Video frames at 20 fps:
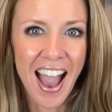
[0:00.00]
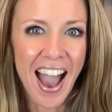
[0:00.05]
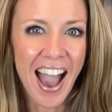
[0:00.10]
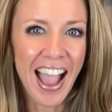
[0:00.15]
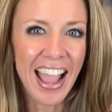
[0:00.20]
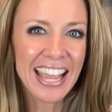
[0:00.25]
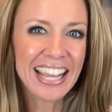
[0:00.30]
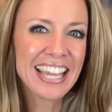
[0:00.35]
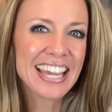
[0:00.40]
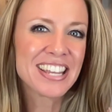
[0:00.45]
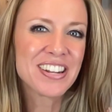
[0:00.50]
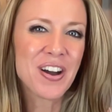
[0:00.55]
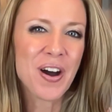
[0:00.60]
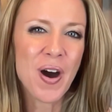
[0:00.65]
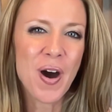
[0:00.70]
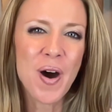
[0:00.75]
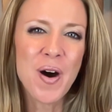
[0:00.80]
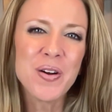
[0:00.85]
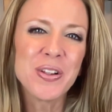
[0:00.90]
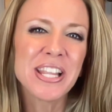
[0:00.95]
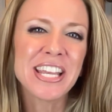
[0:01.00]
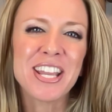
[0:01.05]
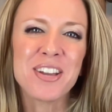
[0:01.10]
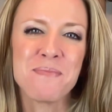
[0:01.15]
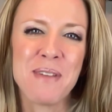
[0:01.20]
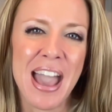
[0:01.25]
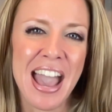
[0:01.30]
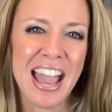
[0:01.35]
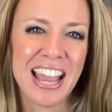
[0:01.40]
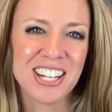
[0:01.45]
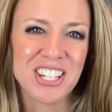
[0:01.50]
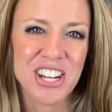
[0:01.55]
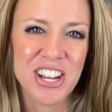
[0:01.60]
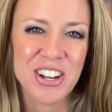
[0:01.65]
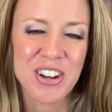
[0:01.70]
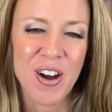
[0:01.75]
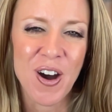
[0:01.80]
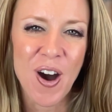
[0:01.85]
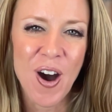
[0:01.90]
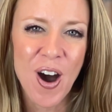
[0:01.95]
I can only
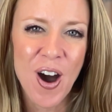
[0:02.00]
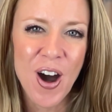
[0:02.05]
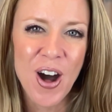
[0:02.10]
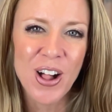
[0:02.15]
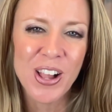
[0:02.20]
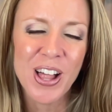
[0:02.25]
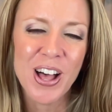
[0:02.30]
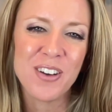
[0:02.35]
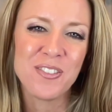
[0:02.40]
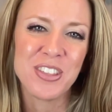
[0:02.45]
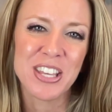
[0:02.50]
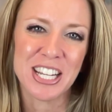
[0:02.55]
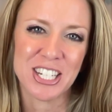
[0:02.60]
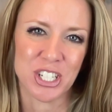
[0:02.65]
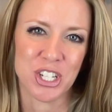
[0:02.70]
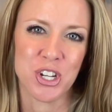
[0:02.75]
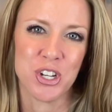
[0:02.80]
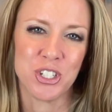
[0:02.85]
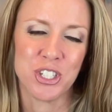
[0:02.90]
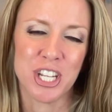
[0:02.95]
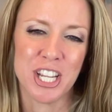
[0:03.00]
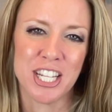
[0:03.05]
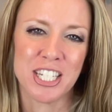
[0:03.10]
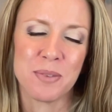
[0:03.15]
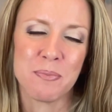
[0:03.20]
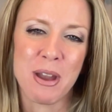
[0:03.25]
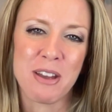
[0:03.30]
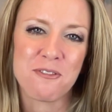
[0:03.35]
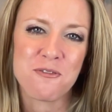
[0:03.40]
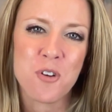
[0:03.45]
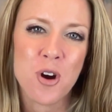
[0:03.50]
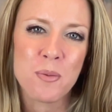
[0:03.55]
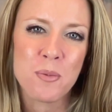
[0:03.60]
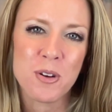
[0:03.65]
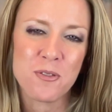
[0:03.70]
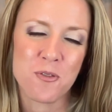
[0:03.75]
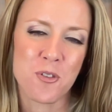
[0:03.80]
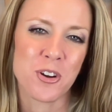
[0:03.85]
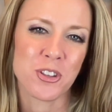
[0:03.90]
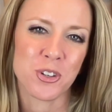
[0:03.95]
imagine all of the excuses my
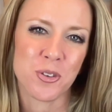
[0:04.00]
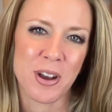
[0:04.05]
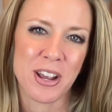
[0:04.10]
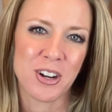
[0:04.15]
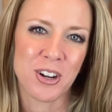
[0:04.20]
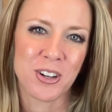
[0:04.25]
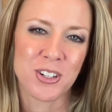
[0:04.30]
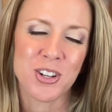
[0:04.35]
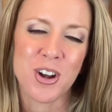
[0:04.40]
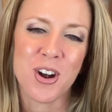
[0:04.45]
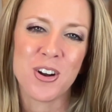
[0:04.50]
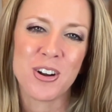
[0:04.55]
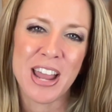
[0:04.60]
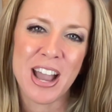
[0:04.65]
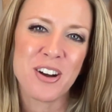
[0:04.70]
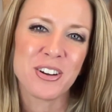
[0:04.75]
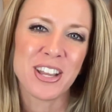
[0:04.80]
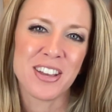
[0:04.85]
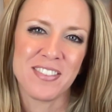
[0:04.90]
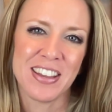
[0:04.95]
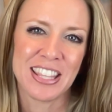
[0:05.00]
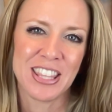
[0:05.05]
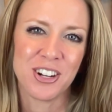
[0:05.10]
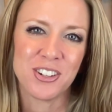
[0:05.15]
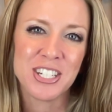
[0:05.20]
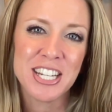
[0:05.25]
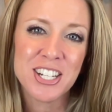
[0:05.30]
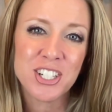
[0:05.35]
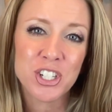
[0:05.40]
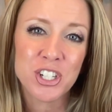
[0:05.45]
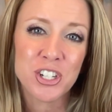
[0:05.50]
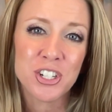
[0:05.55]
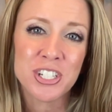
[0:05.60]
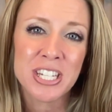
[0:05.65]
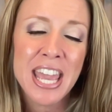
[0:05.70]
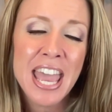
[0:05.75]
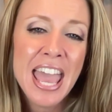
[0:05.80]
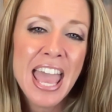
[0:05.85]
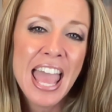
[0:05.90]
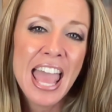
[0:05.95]
former fourth graders are now giving their teachers,
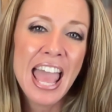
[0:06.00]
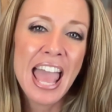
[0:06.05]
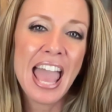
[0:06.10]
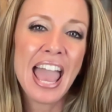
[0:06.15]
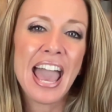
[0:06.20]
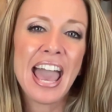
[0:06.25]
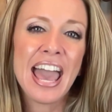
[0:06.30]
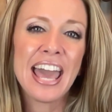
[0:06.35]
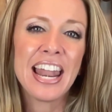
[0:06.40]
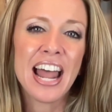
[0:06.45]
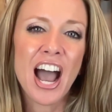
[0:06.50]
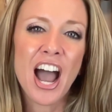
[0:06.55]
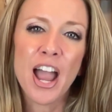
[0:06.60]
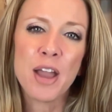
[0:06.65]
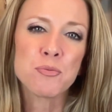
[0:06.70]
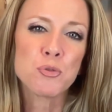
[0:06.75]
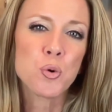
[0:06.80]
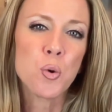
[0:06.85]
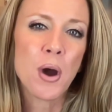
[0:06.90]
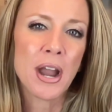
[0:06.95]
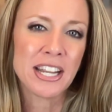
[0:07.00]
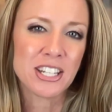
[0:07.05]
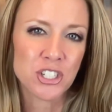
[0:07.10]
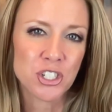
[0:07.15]
and I'm quite